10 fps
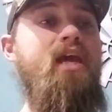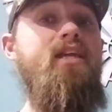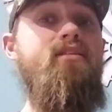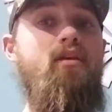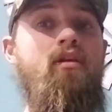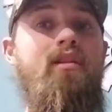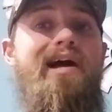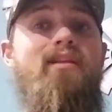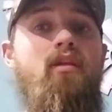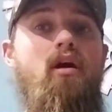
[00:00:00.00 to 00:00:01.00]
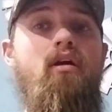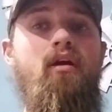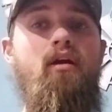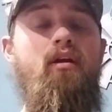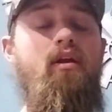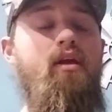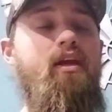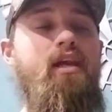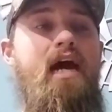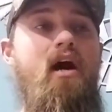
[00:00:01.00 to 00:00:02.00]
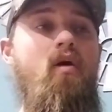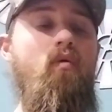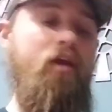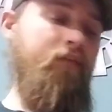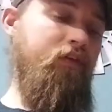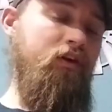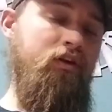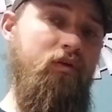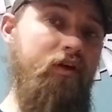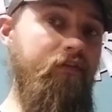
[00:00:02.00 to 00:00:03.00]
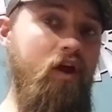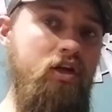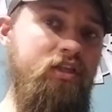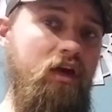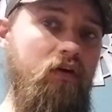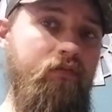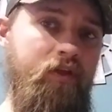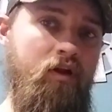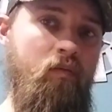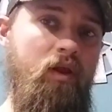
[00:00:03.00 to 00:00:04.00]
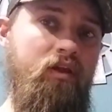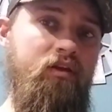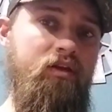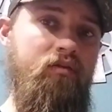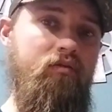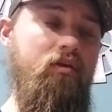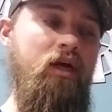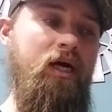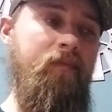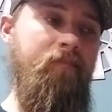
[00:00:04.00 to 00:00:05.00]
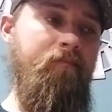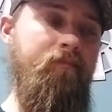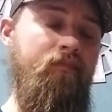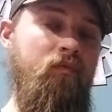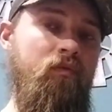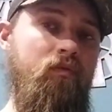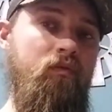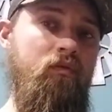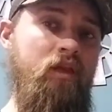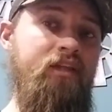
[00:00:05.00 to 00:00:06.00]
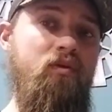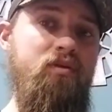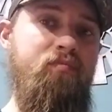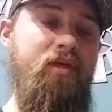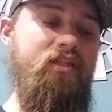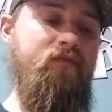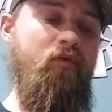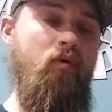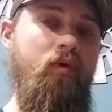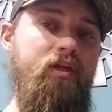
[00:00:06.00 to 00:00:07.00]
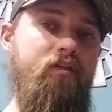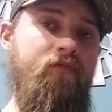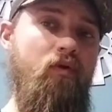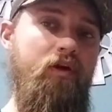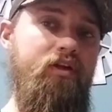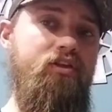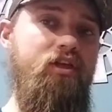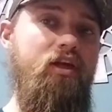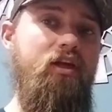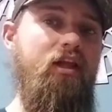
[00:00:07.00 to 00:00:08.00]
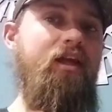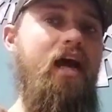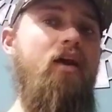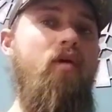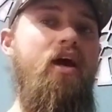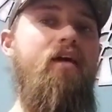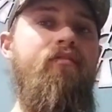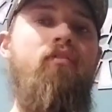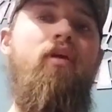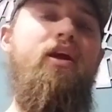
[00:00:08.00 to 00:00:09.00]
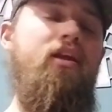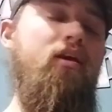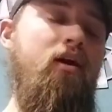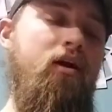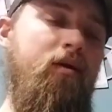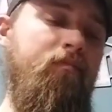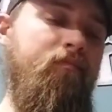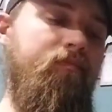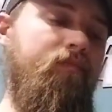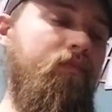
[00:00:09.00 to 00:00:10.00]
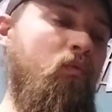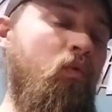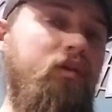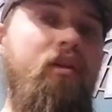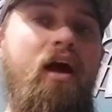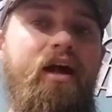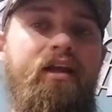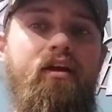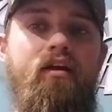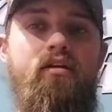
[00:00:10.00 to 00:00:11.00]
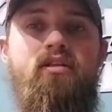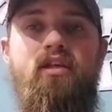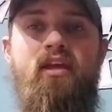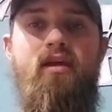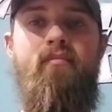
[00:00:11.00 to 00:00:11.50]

takes a lot longer. Now, if you're doing it for yourself and you're willing to let those pigs forage, like, I don't have the right woodlot here to